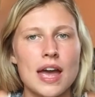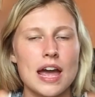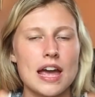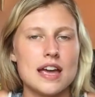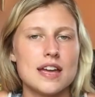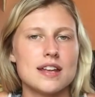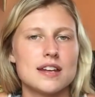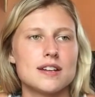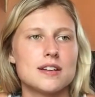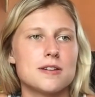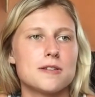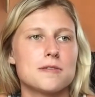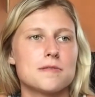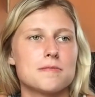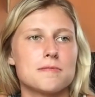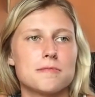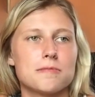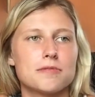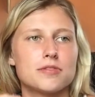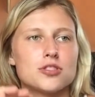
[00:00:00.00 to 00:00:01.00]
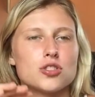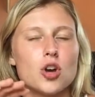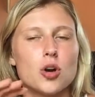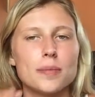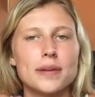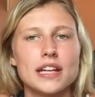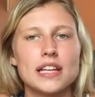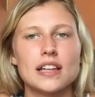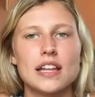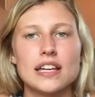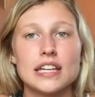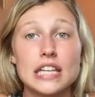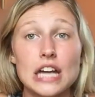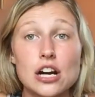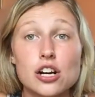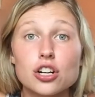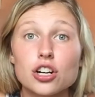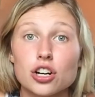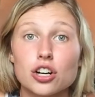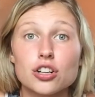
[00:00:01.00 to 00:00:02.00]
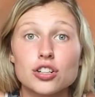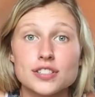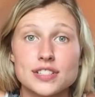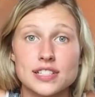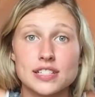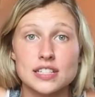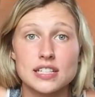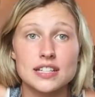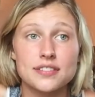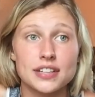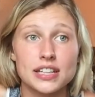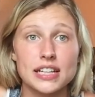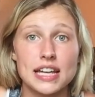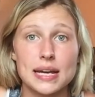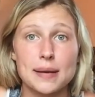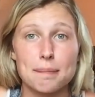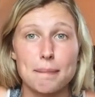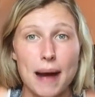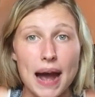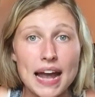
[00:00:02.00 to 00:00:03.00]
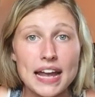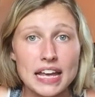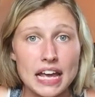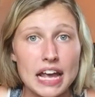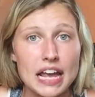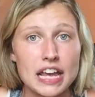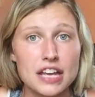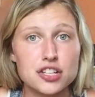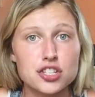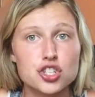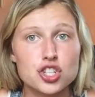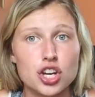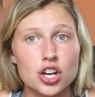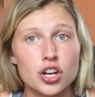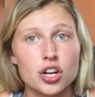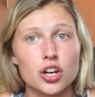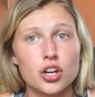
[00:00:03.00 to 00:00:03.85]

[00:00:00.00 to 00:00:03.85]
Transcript: And so many like young girls, even like my age,